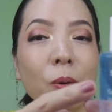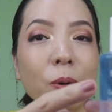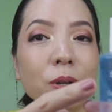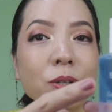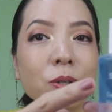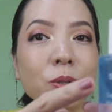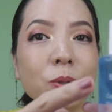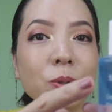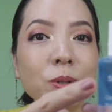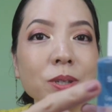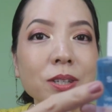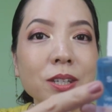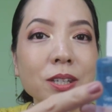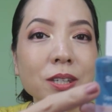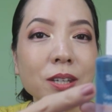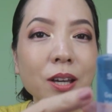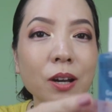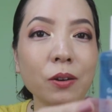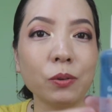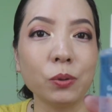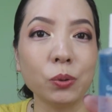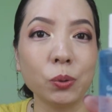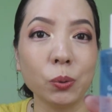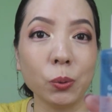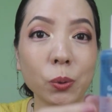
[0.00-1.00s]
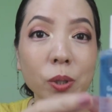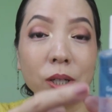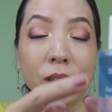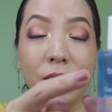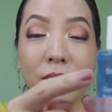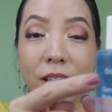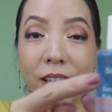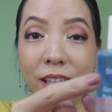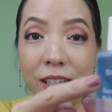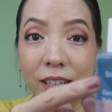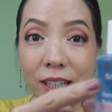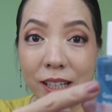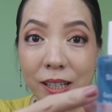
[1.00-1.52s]
always use this kind of dual
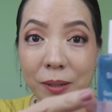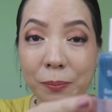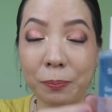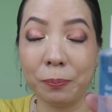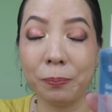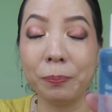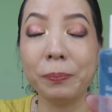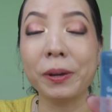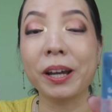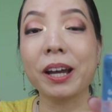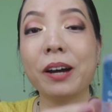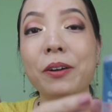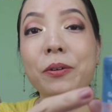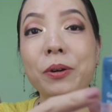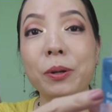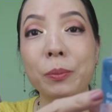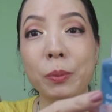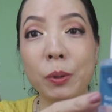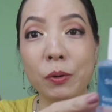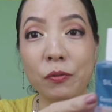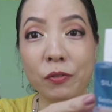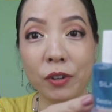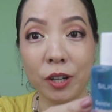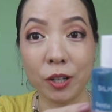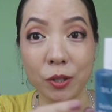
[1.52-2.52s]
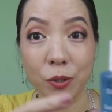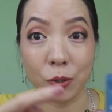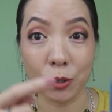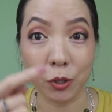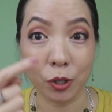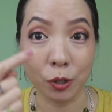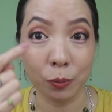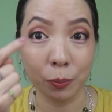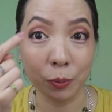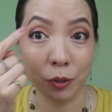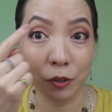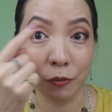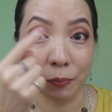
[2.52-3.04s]
layer makeup remover to
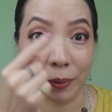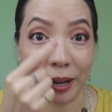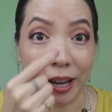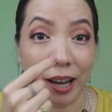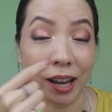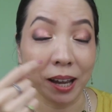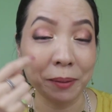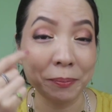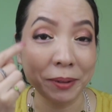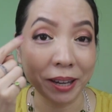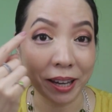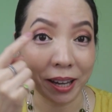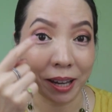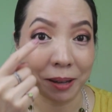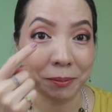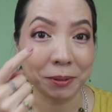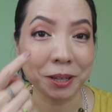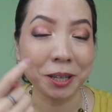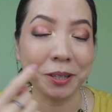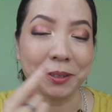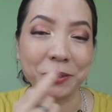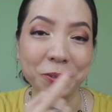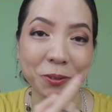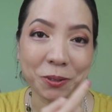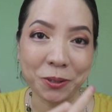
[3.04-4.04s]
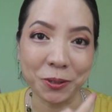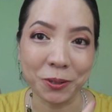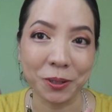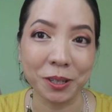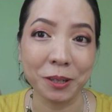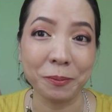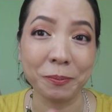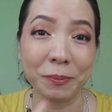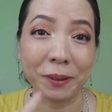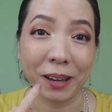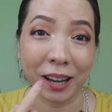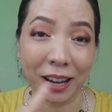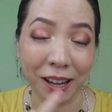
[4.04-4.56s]
remove my eye makeup and also
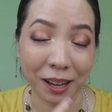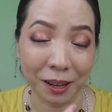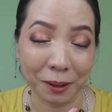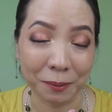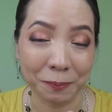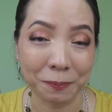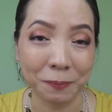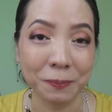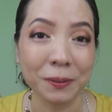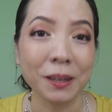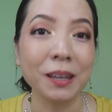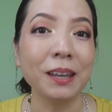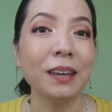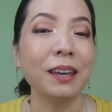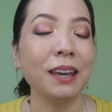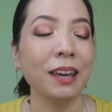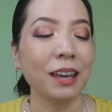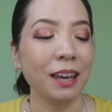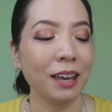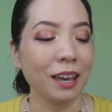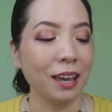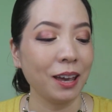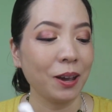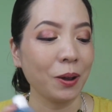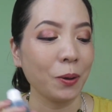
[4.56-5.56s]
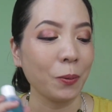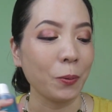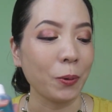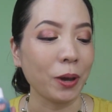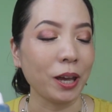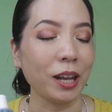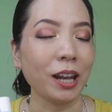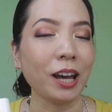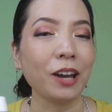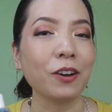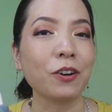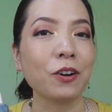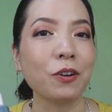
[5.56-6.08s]
lip makeup.
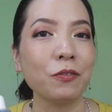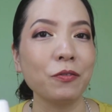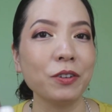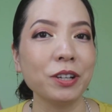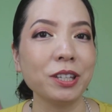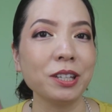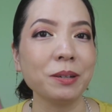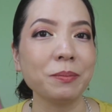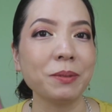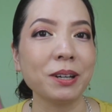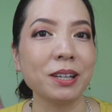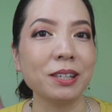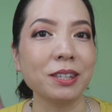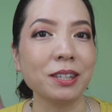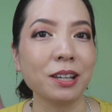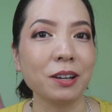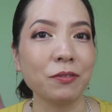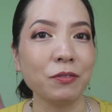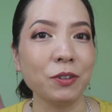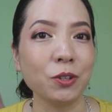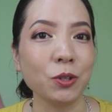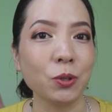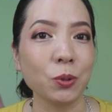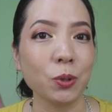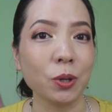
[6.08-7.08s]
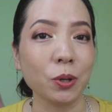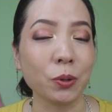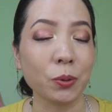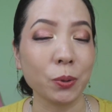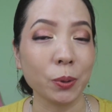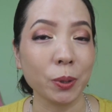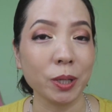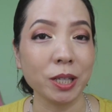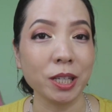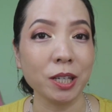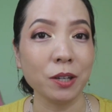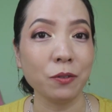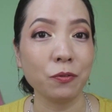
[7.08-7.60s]
When I converted myself into a
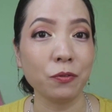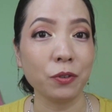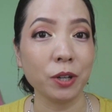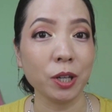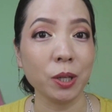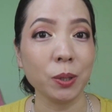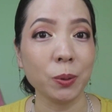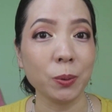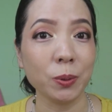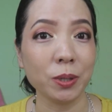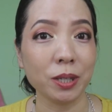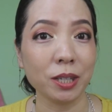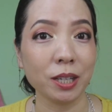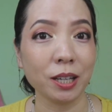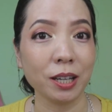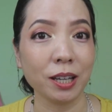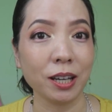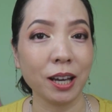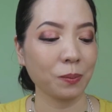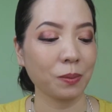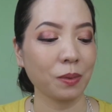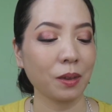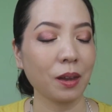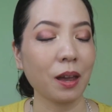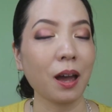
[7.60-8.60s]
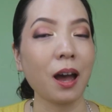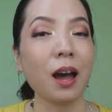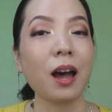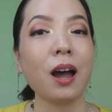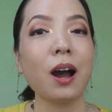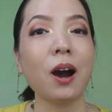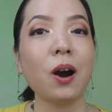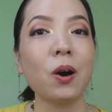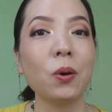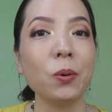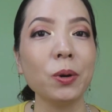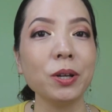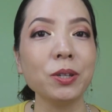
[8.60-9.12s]
cruelty-free user, I
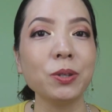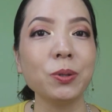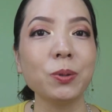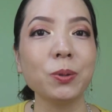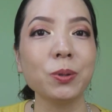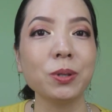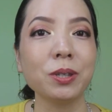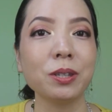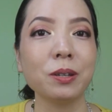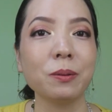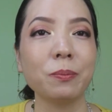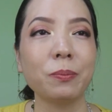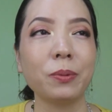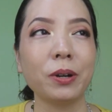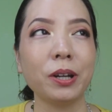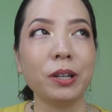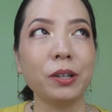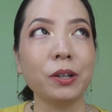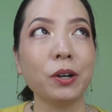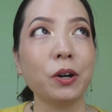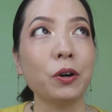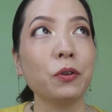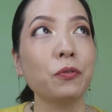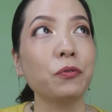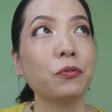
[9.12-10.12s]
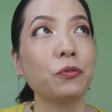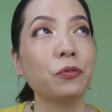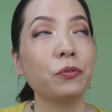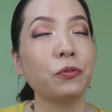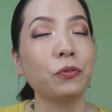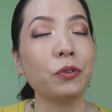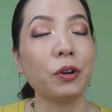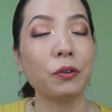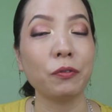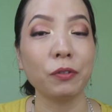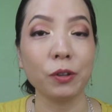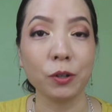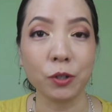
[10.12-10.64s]
always use the brand of
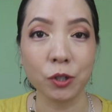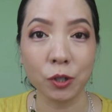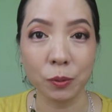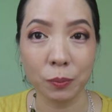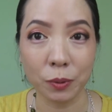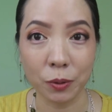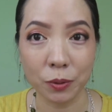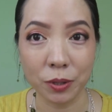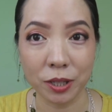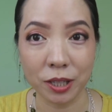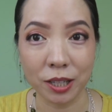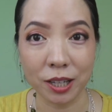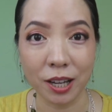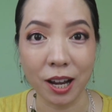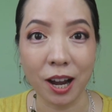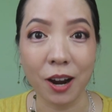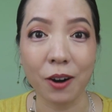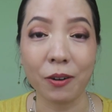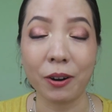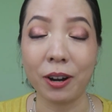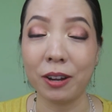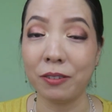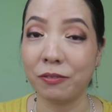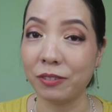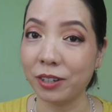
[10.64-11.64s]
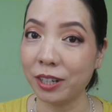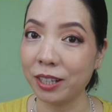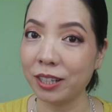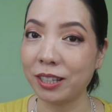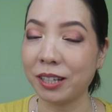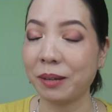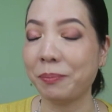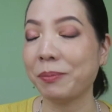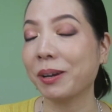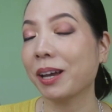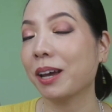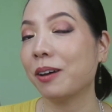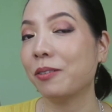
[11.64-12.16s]
Revolution Beauty. However,
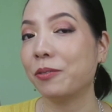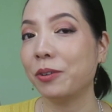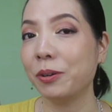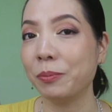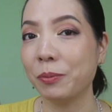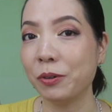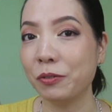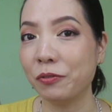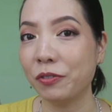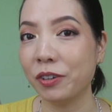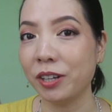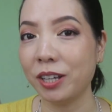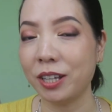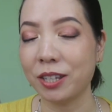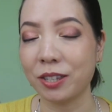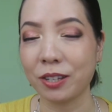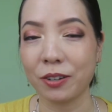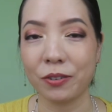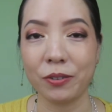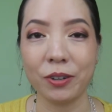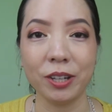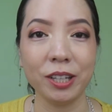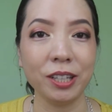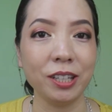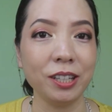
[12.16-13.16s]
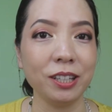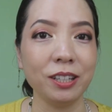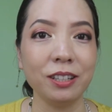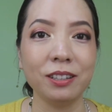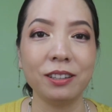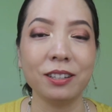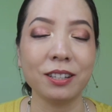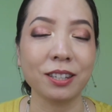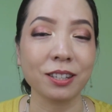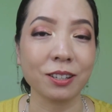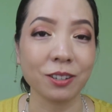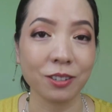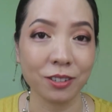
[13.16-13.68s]
their makeup remover is already
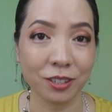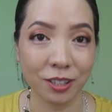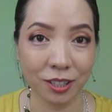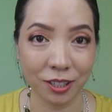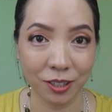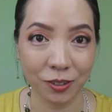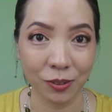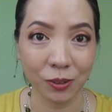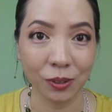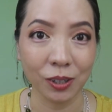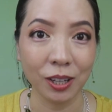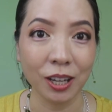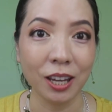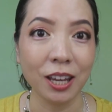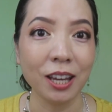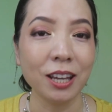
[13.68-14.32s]
discontinued.